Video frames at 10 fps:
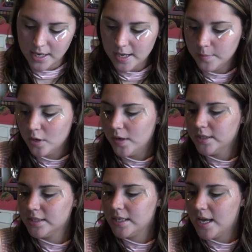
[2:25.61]
I am going
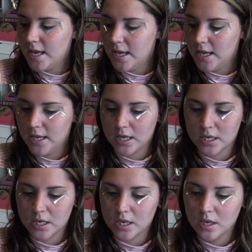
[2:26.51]
to take,